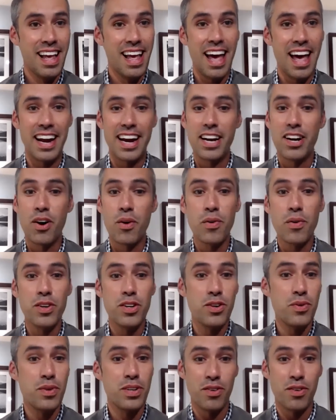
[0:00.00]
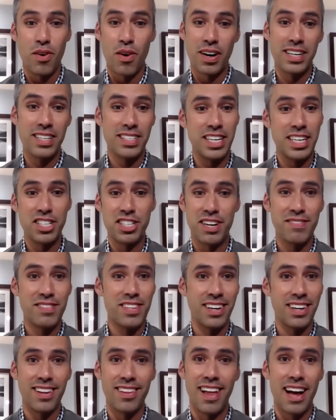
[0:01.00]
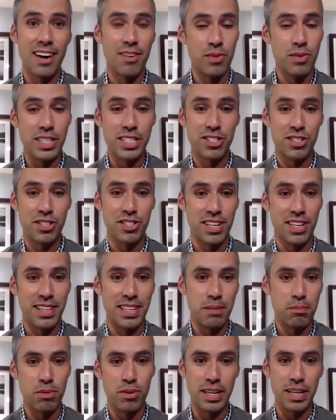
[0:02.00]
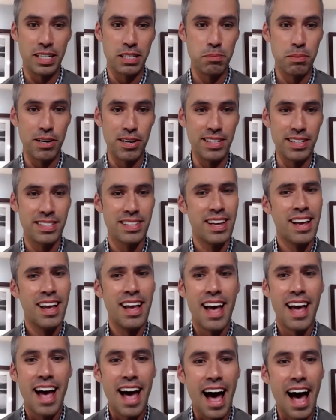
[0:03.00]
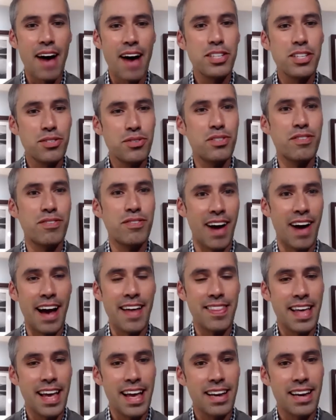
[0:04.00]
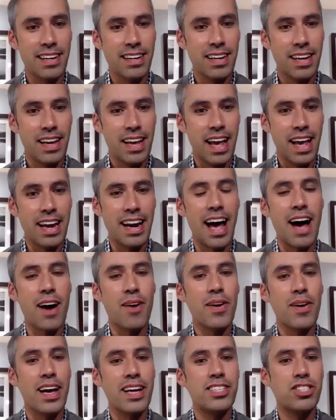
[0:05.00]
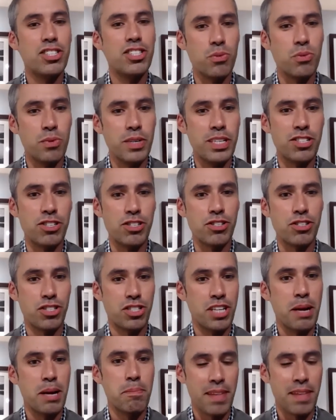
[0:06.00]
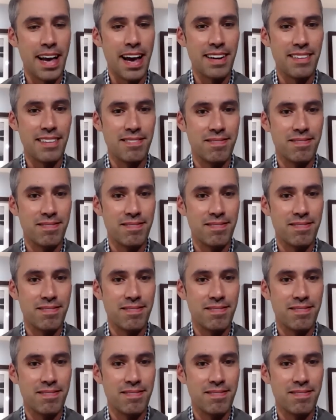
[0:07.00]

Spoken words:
And I know you and your organization have done a lot of research on the employee experience. How do you define that, and how has your research shaped that?